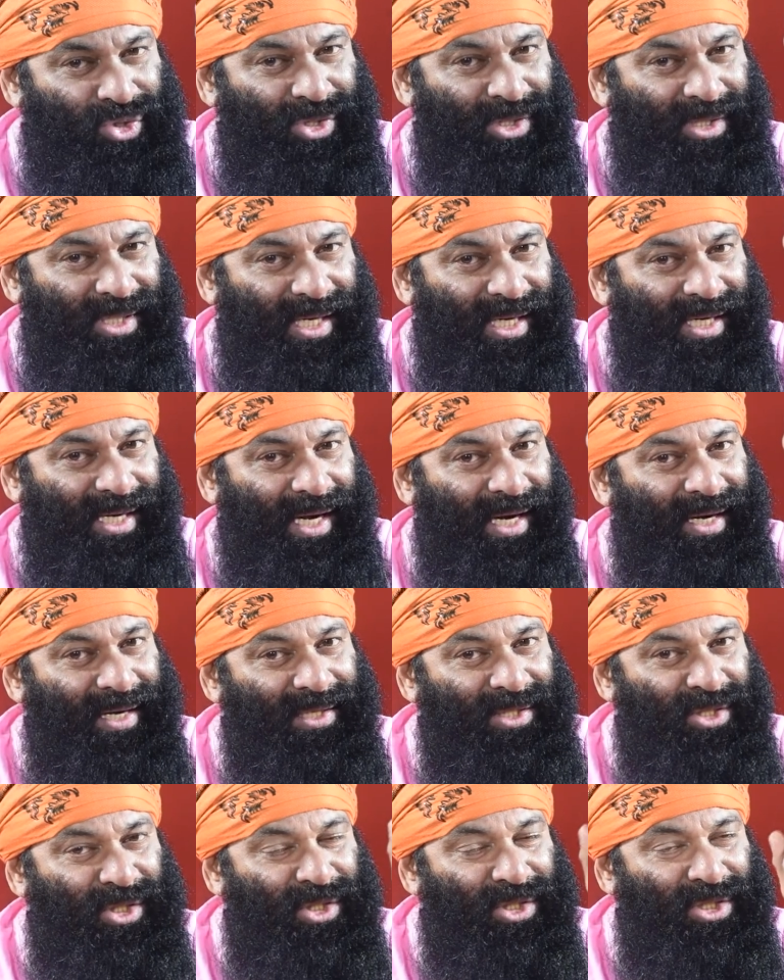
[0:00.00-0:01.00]
to kill
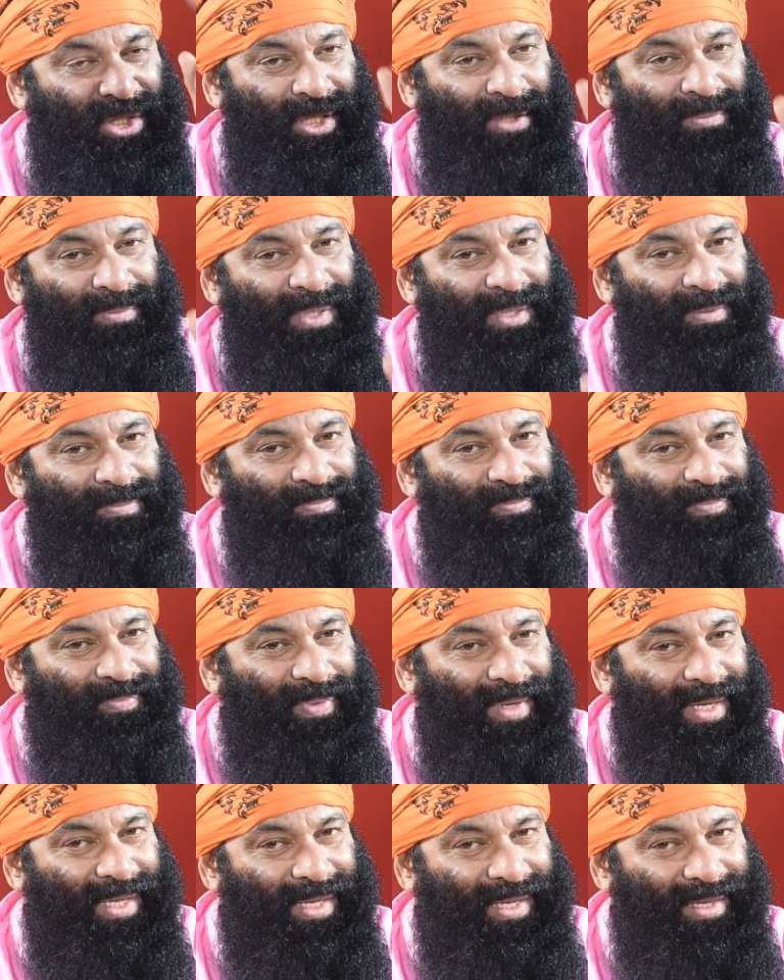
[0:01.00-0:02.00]
another human
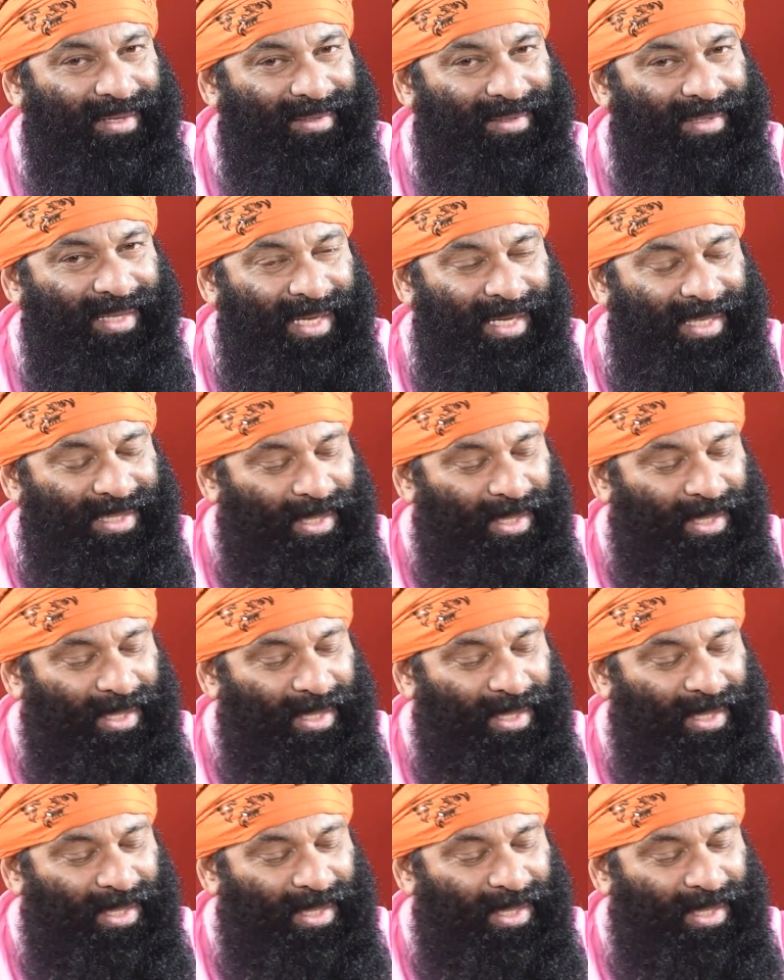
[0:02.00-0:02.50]
being,